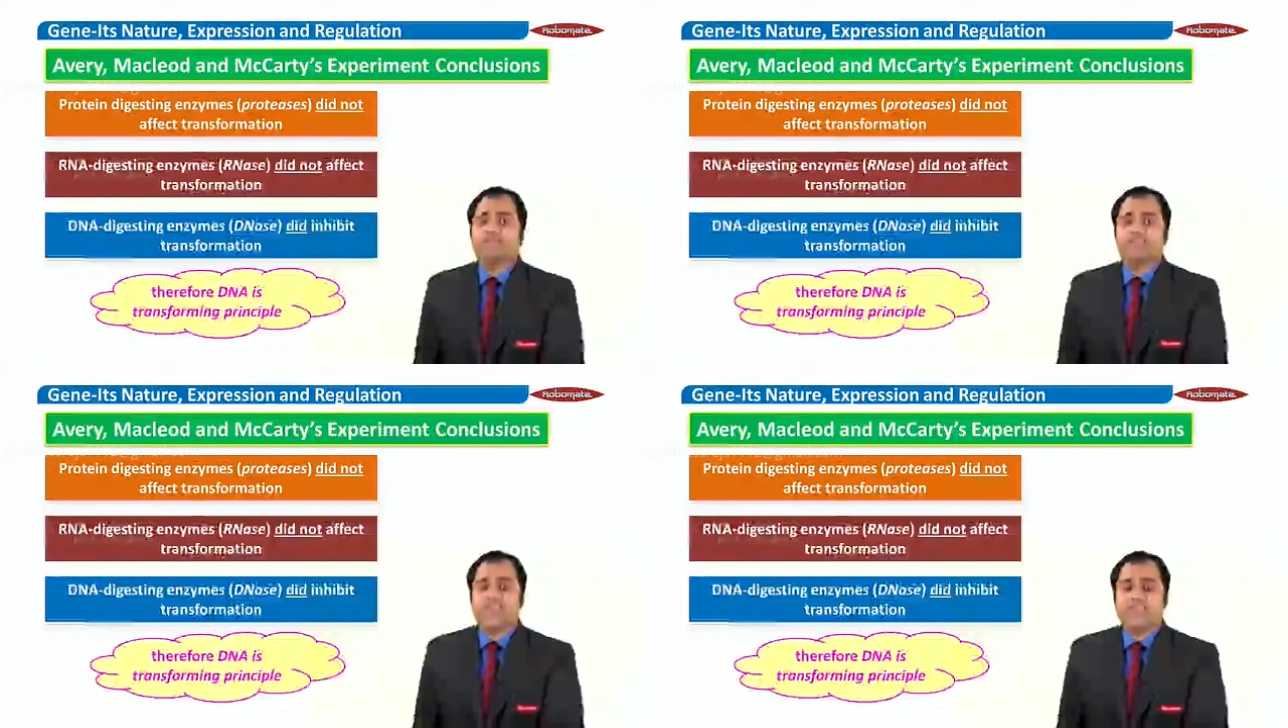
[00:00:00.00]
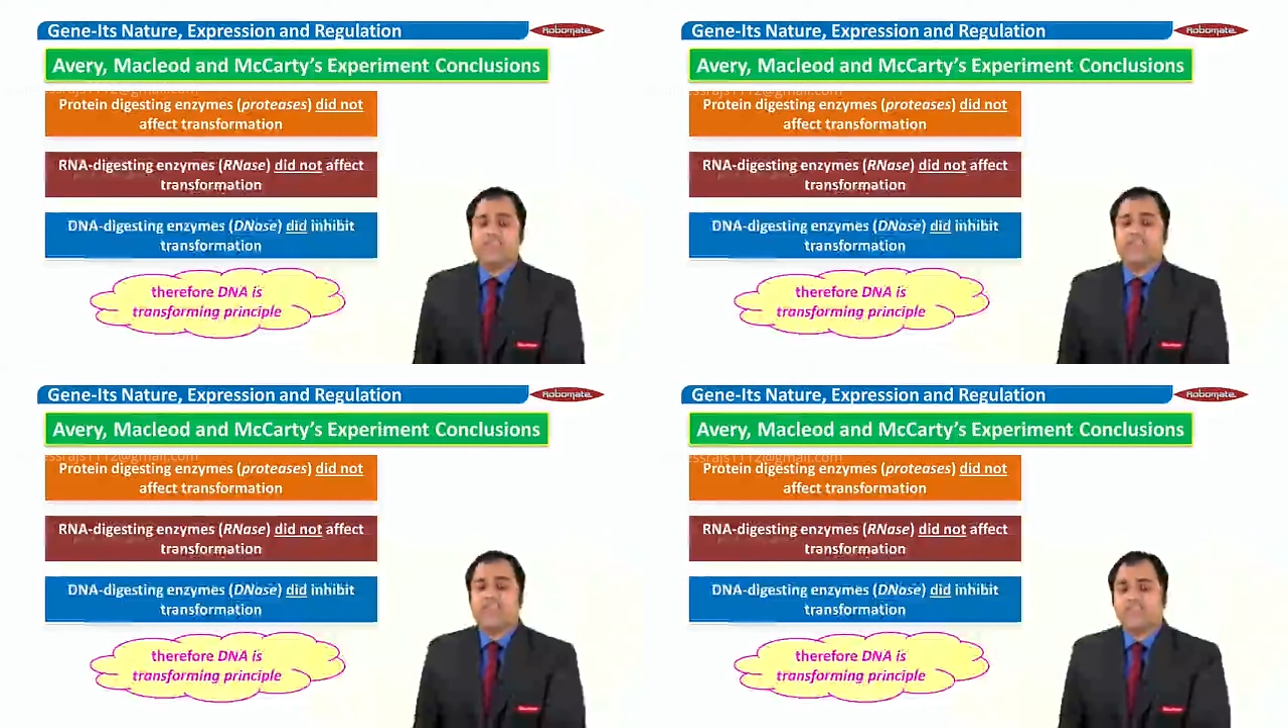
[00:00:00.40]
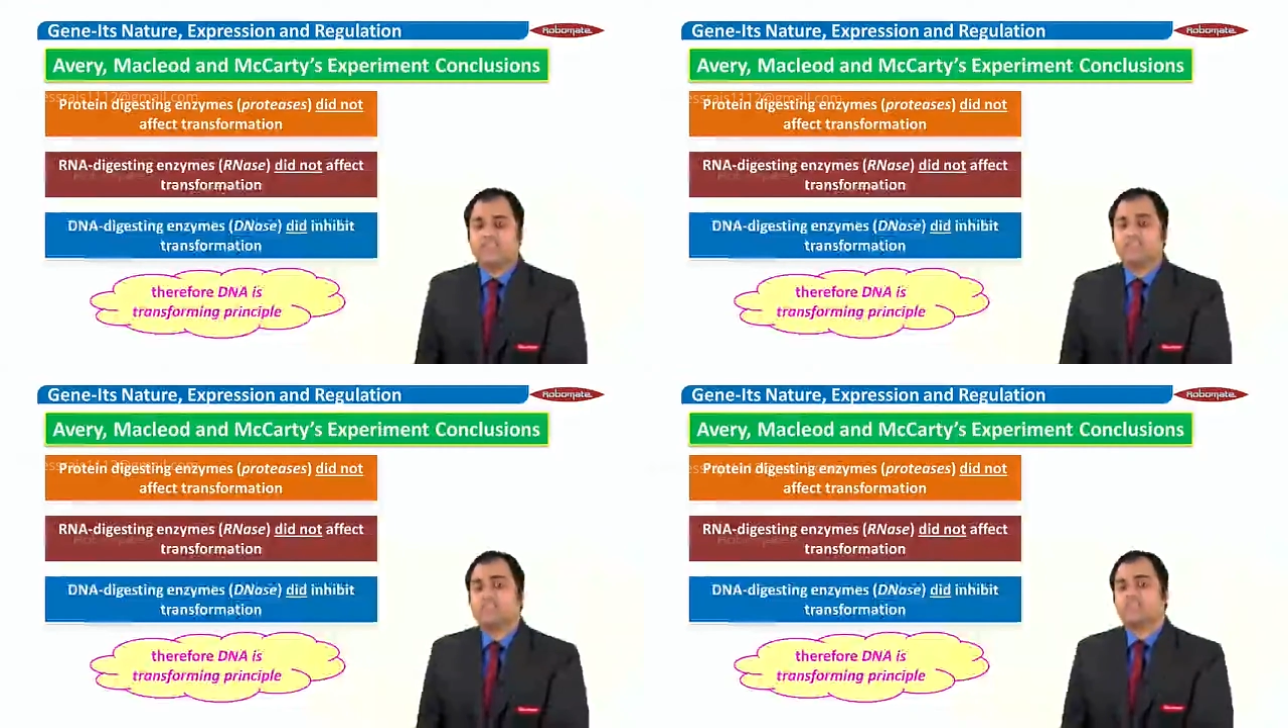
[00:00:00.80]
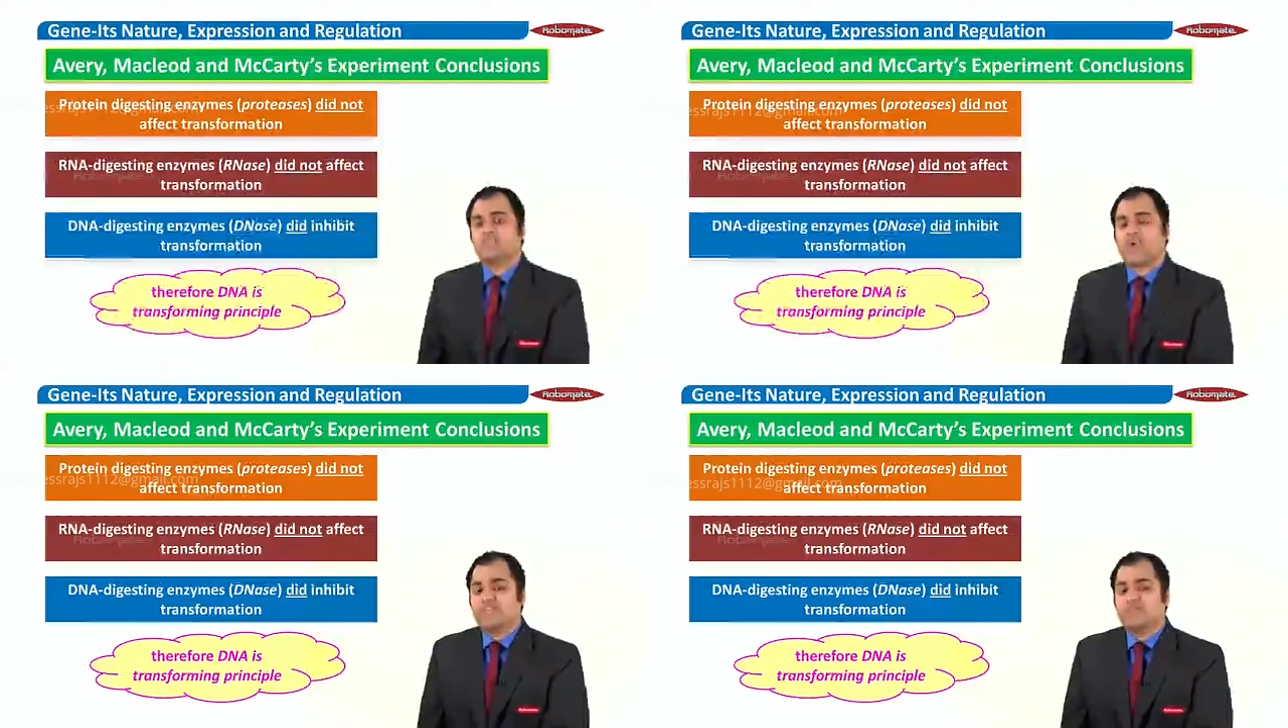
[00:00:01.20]
DNA is the
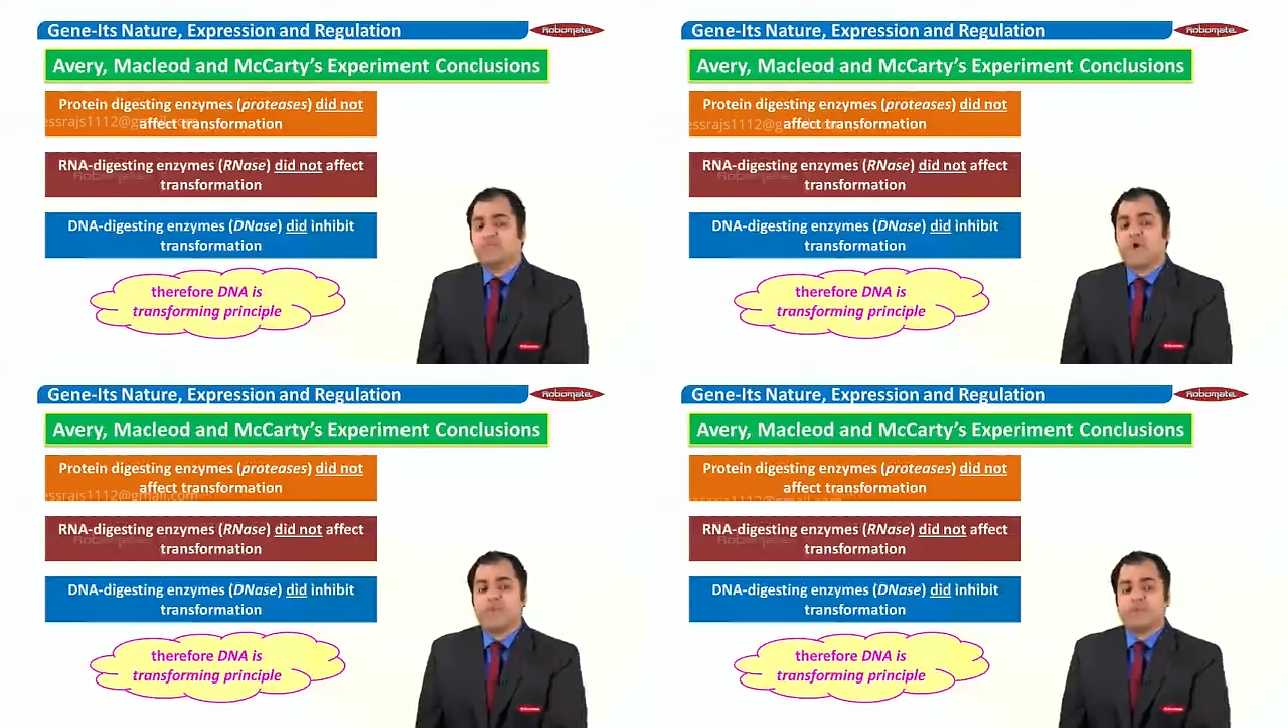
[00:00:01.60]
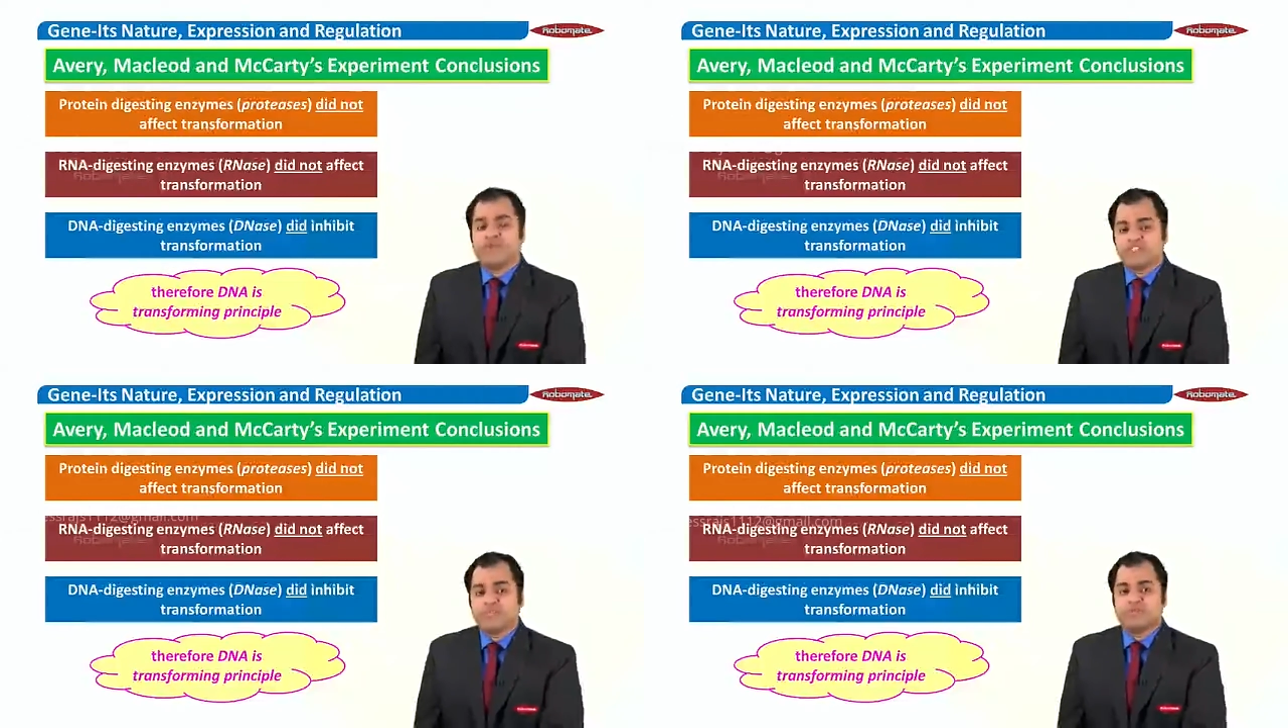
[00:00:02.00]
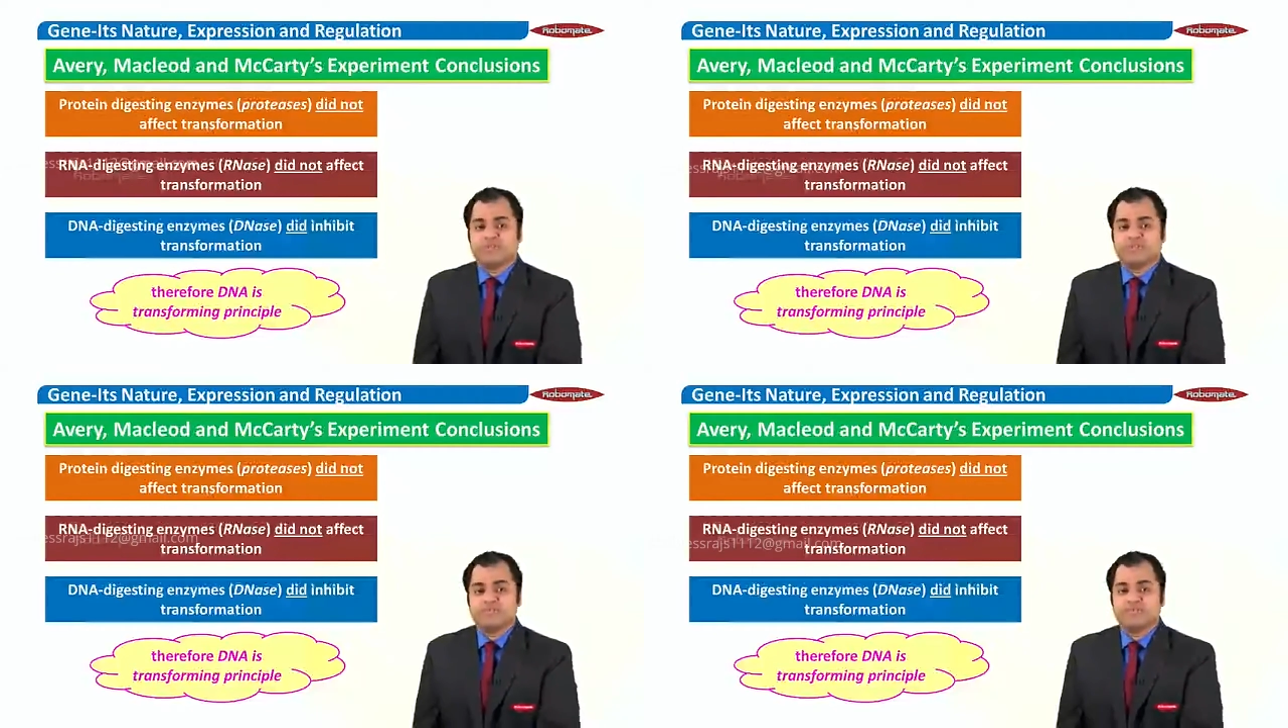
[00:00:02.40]
transforming principle.